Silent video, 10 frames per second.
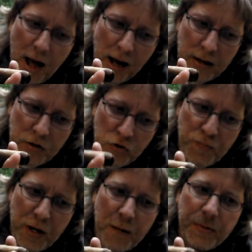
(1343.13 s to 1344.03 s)
I do
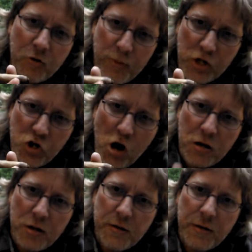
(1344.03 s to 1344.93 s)
pick up a little bit of
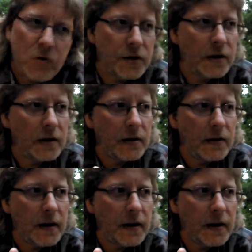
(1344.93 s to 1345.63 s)
chocolate. There was a